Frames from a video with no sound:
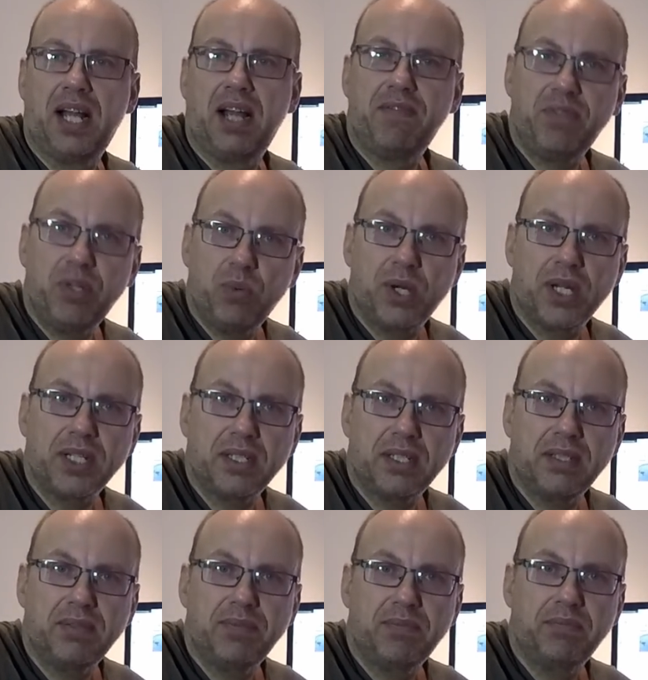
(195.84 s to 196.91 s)

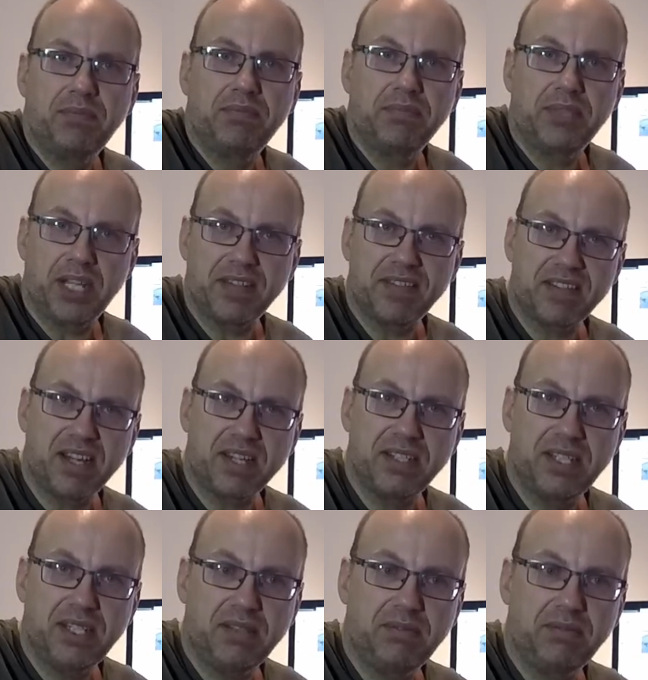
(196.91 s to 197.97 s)
everyone can
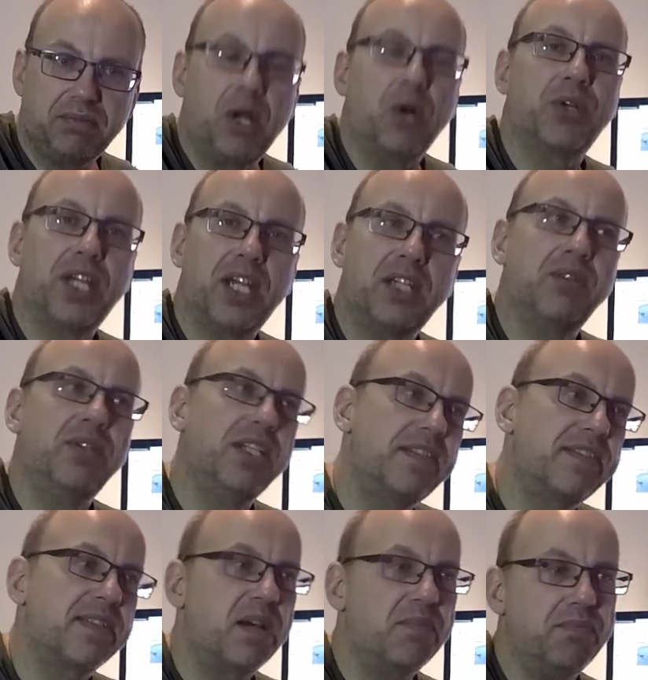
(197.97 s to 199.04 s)
study. Okay, you
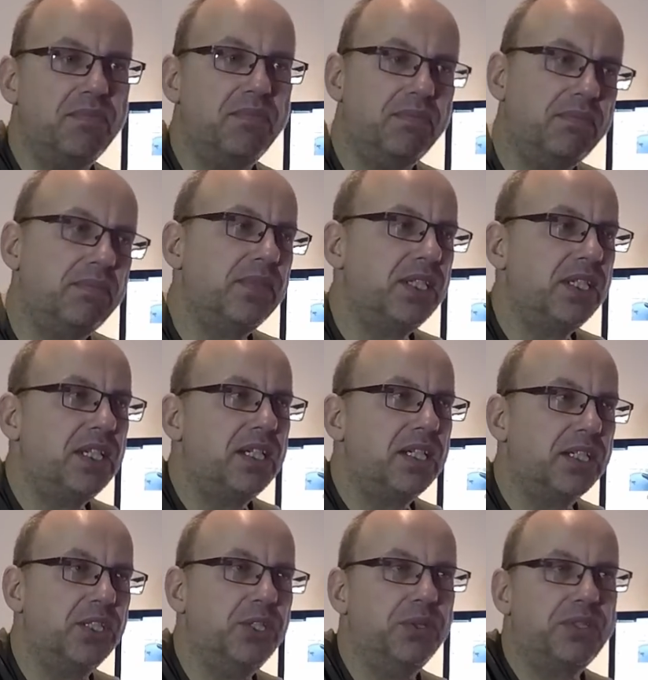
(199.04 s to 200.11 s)
need some
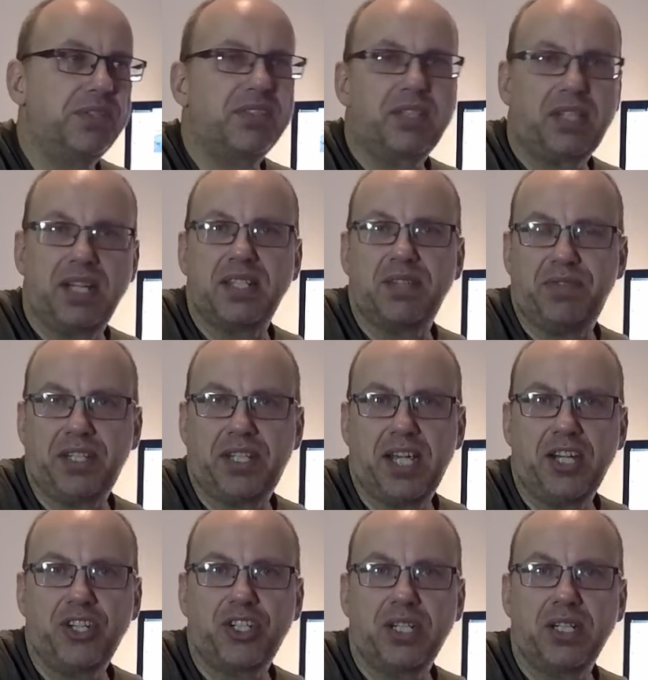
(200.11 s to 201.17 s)
good
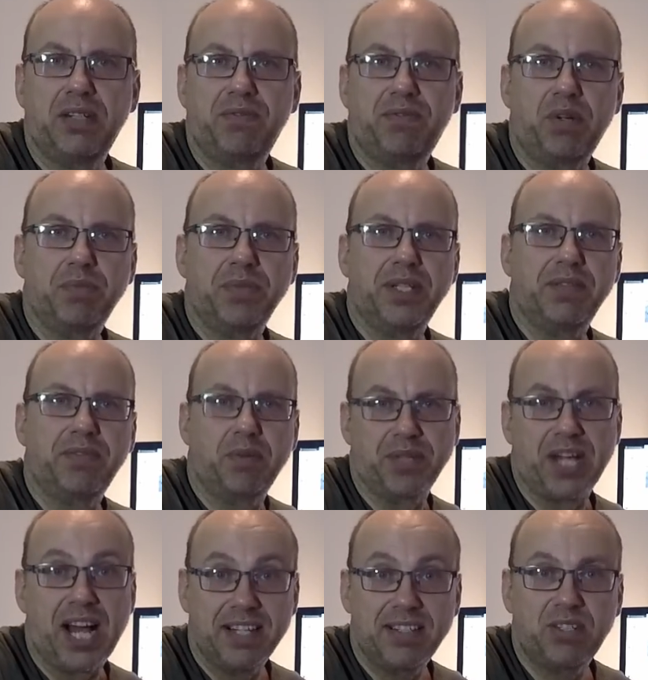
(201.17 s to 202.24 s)
classification from
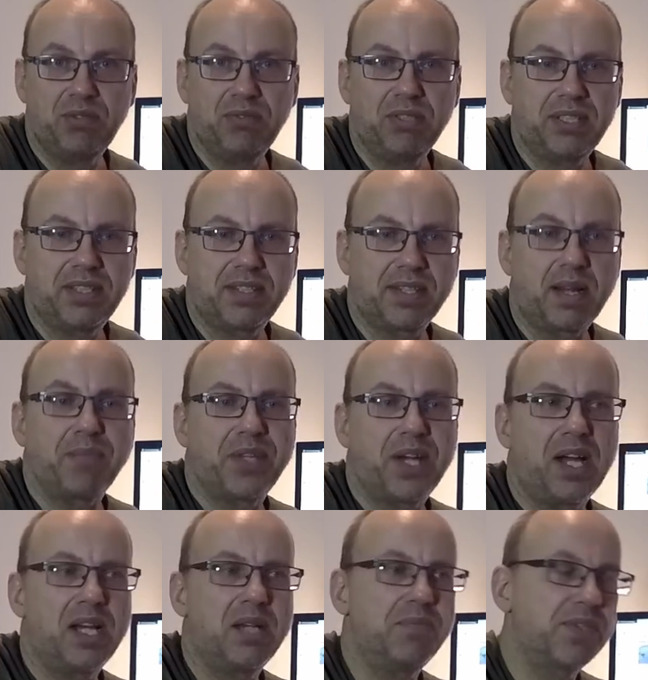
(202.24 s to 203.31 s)
the high schools
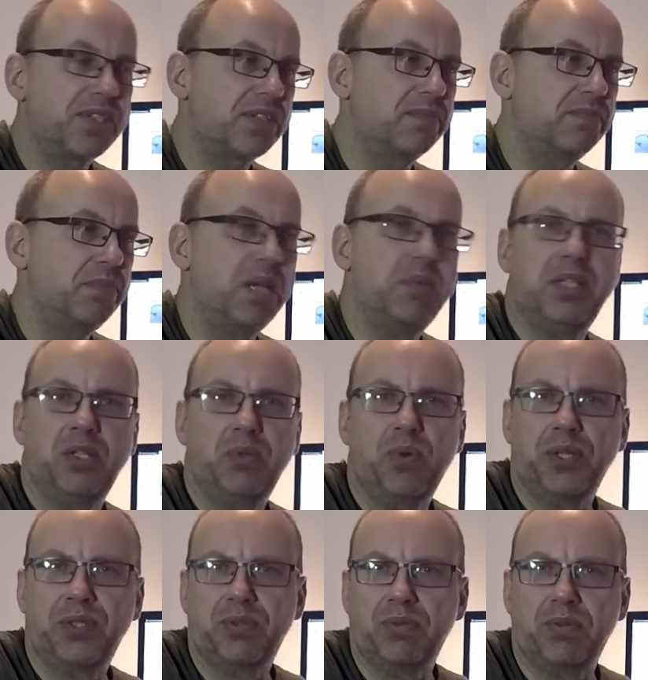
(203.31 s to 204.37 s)
sometimes. Maybe you
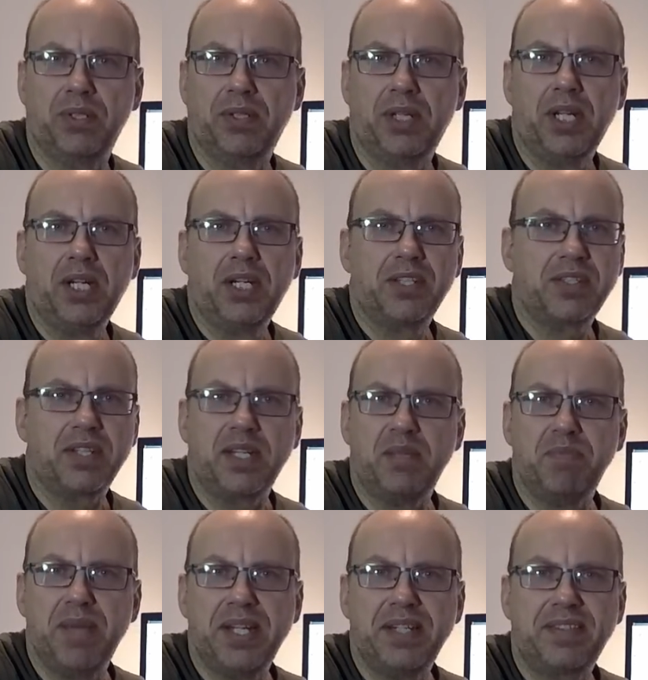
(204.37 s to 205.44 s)
want to
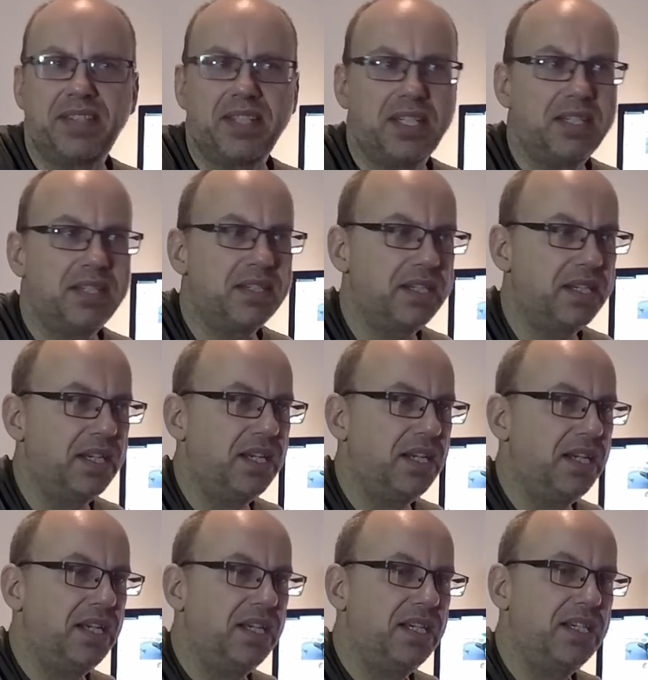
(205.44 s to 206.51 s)
study medicine.
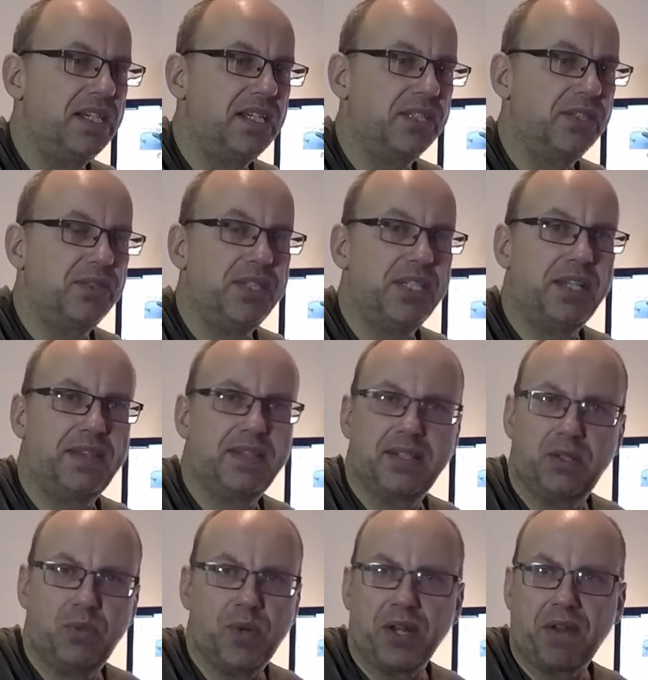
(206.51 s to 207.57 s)
You need
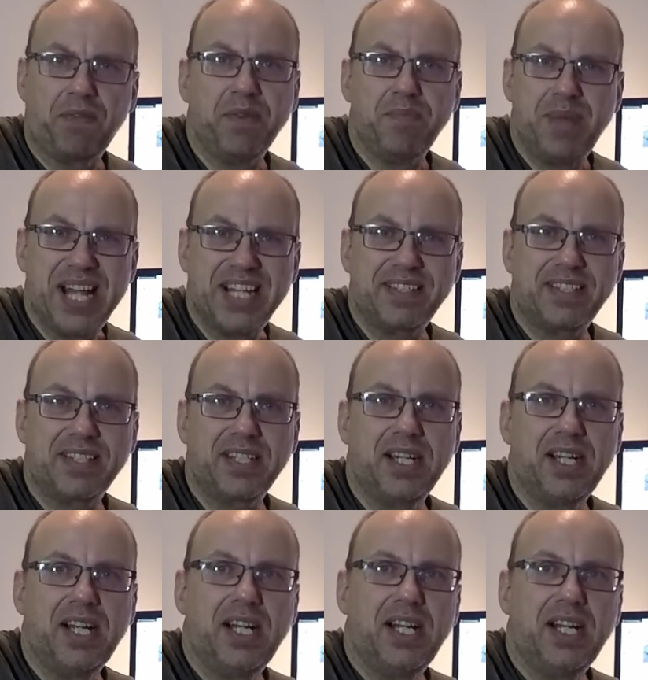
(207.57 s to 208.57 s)
one of the best